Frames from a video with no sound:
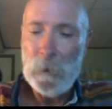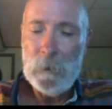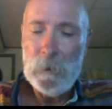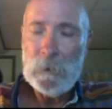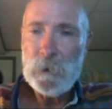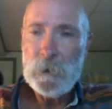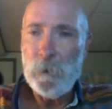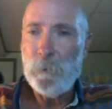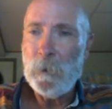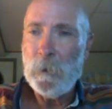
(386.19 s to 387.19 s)
So
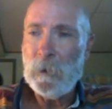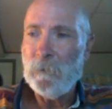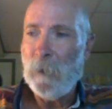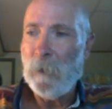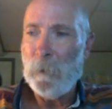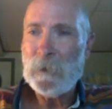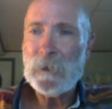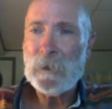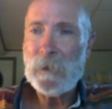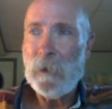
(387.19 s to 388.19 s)
if we think of lemmings
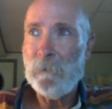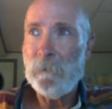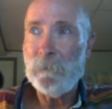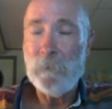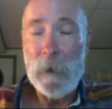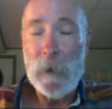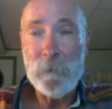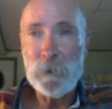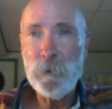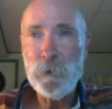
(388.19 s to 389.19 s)
as
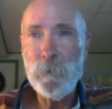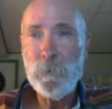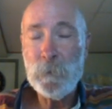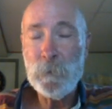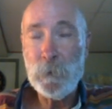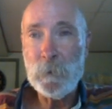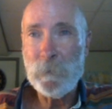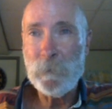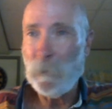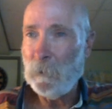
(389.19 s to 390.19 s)
having two
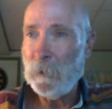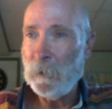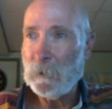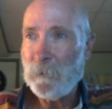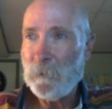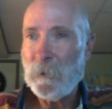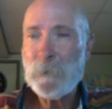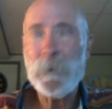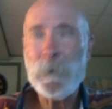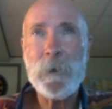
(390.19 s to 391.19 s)
different alleles for this
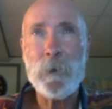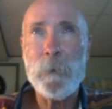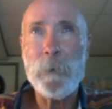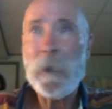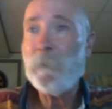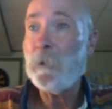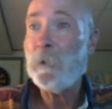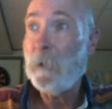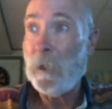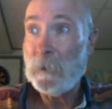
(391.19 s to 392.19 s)
particular behavior,
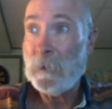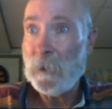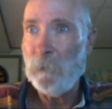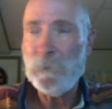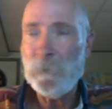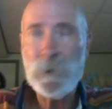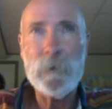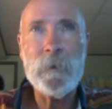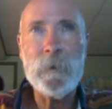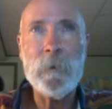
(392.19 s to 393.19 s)
a selfish
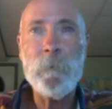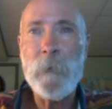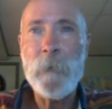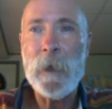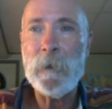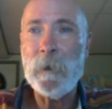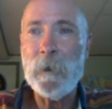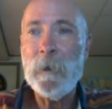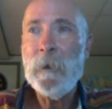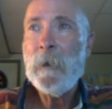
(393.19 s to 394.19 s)
allele and a
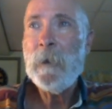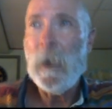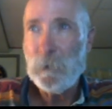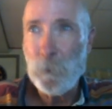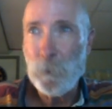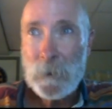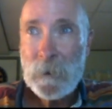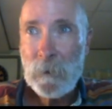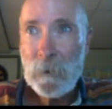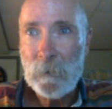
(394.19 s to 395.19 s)

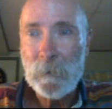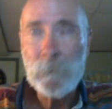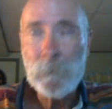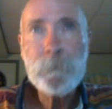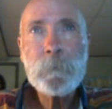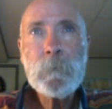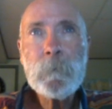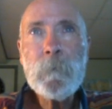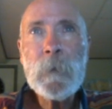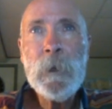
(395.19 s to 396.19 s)
altruistic allele,
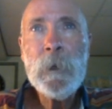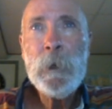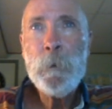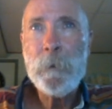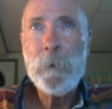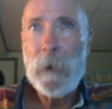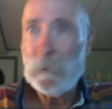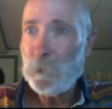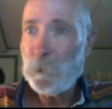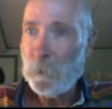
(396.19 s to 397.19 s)
where the
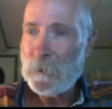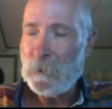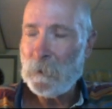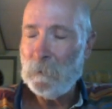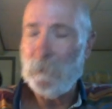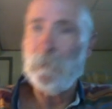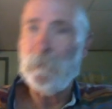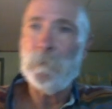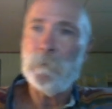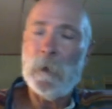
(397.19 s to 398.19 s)
altruistic allele
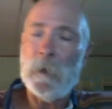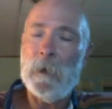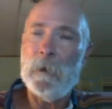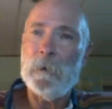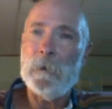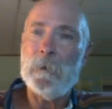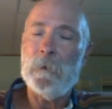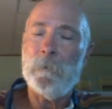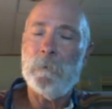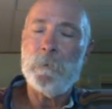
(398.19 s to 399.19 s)

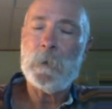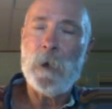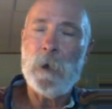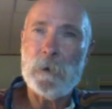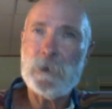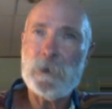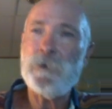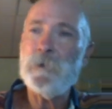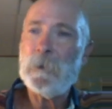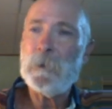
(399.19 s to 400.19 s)
causes you
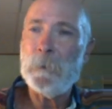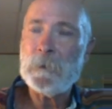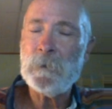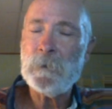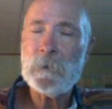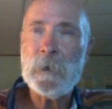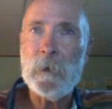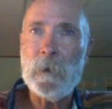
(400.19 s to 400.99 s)
to commit suicide,